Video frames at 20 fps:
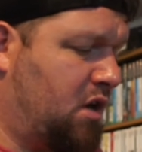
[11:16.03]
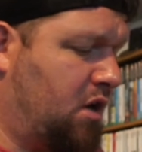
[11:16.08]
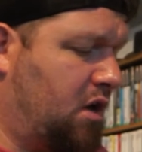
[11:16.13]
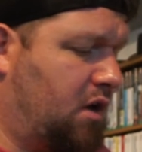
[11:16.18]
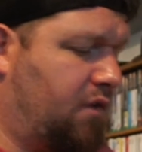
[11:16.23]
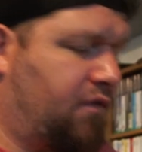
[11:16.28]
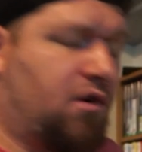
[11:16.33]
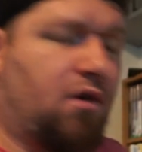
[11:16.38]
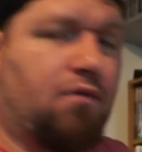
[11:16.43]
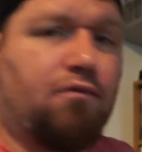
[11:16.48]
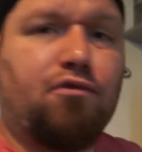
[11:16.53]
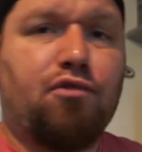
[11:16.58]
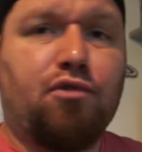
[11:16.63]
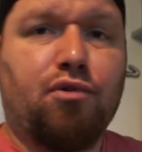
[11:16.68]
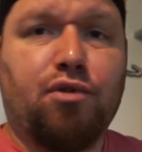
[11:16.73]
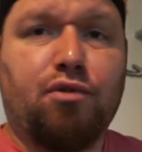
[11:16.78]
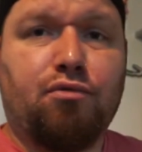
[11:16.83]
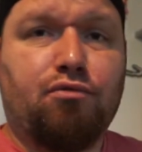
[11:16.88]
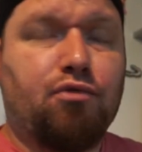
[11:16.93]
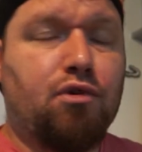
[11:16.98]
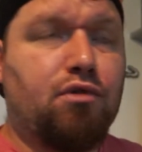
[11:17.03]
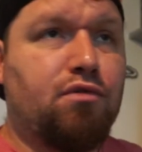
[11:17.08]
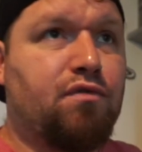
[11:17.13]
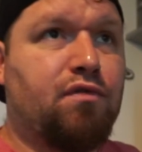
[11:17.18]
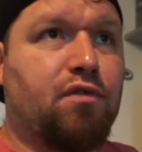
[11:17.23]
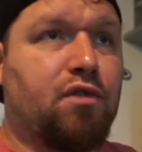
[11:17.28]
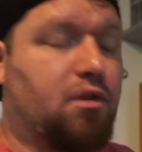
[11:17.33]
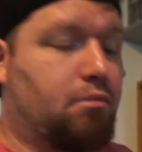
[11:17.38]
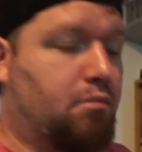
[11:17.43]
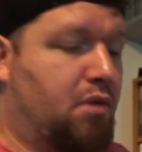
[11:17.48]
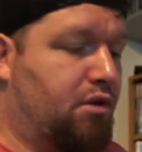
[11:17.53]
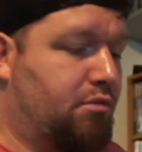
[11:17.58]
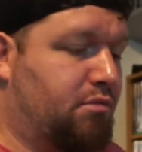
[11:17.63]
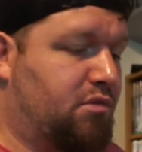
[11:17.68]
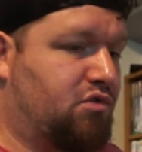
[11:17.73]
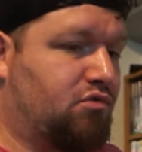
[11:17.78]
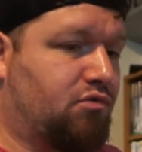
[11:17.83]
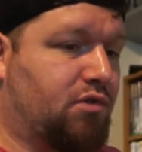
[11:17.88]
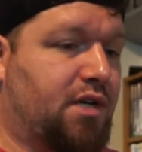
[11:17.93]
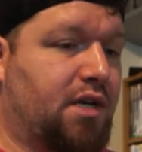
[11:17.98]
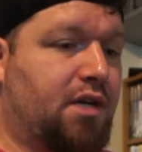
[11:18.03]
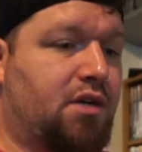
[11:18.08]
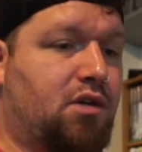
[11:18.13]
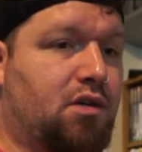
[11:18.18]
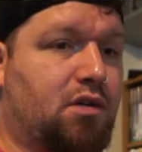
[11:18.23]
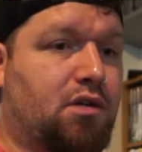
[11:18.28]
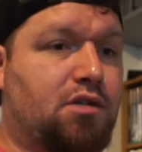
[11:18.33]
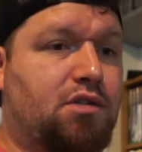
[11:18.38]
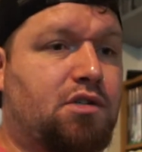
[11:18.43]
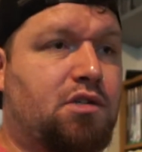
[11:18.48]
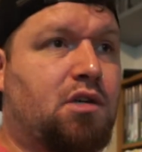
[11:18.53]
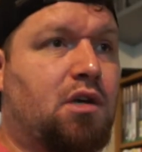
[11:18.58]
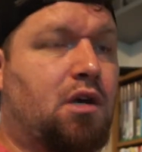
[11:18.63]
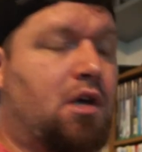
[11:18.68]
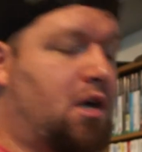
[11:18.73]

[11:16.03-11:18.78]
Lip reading: have gone through the roof at the moment. It's ridiculous.